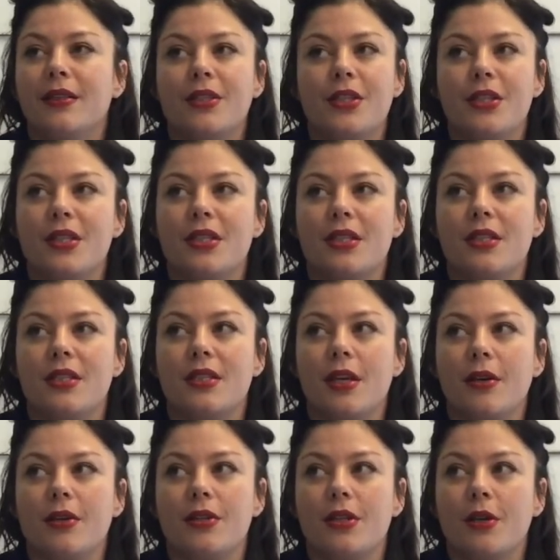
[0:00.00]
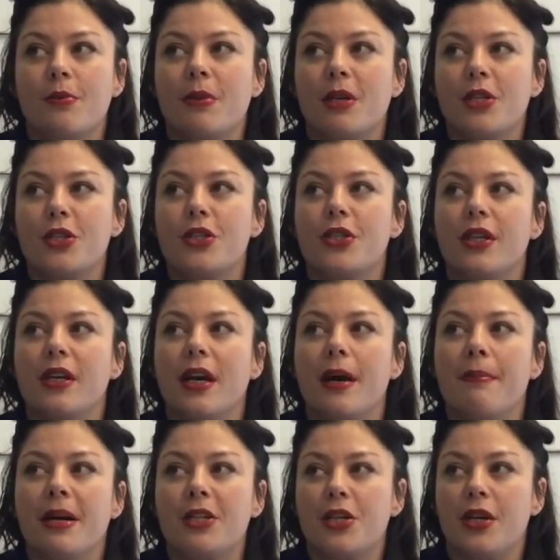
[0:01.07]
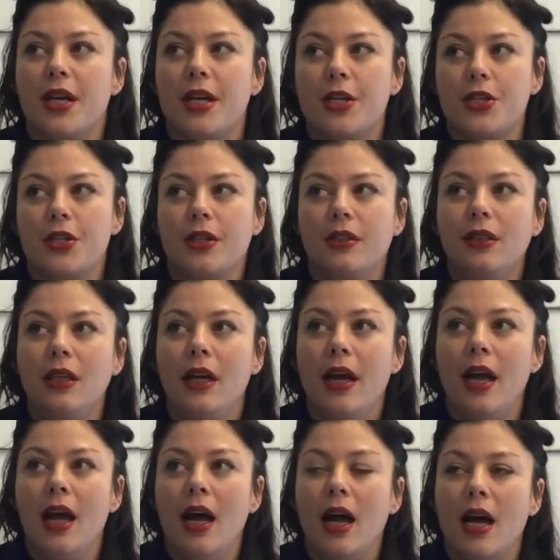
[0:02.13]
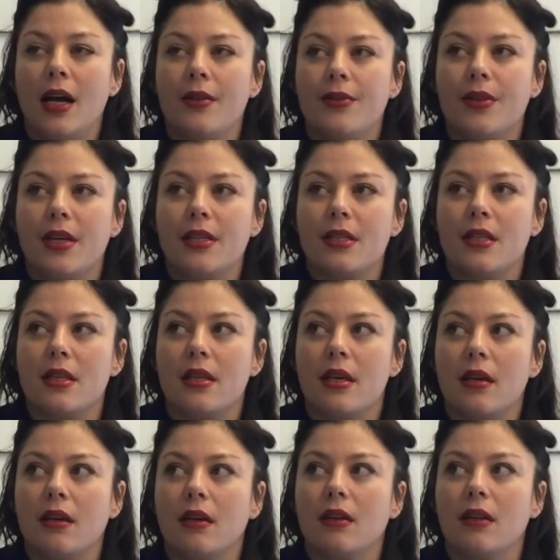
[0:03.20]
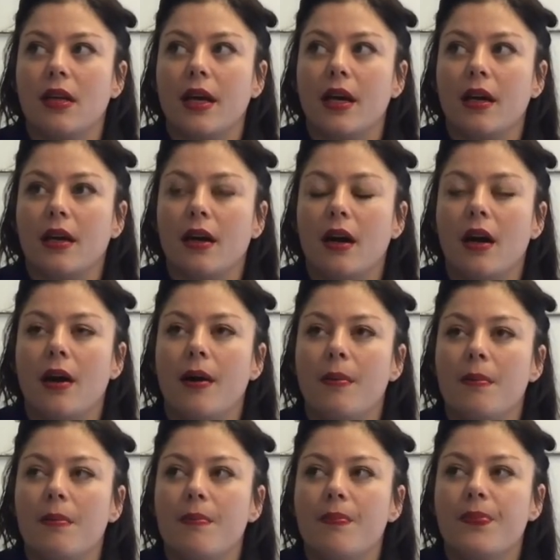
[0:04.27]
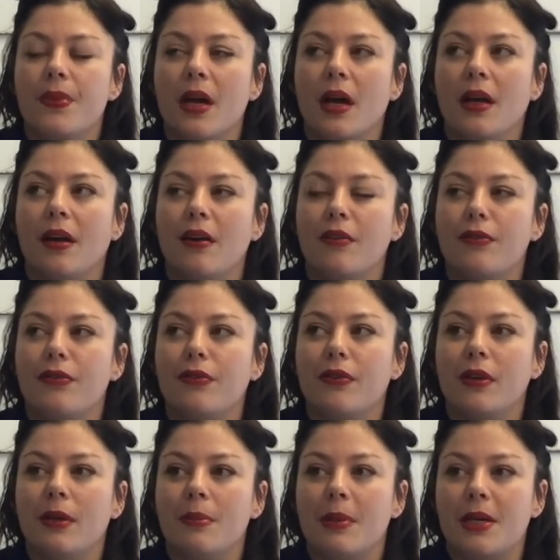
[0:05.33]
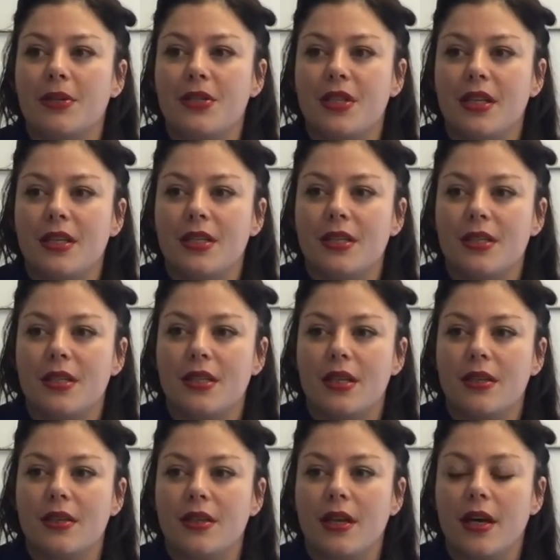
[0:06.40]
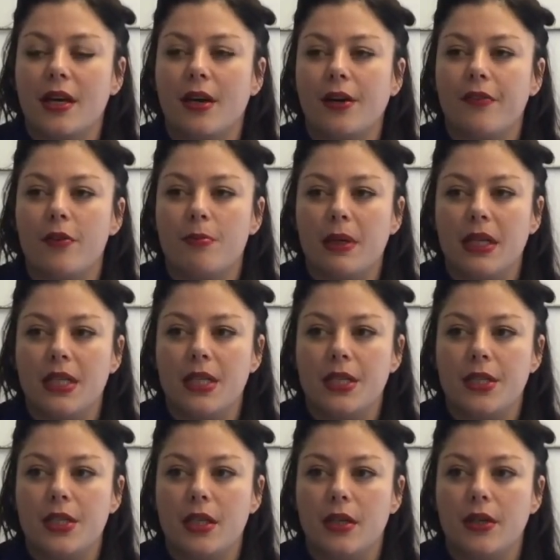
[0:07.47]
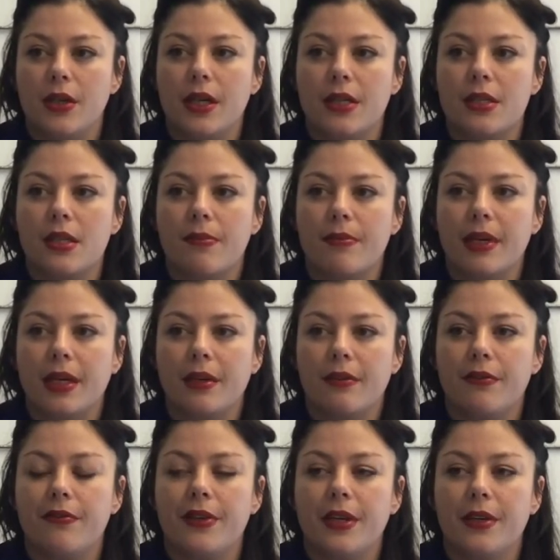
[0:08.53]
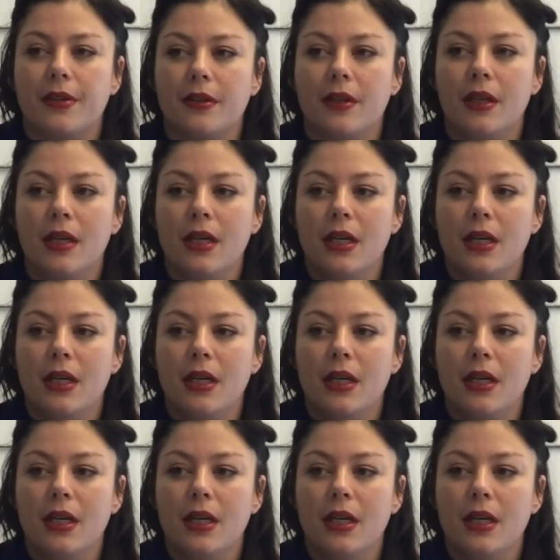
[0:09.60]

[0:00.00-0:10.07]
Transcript: just so much imagination. And that's the thing that I love about it, is that kind of ability to look at something and feel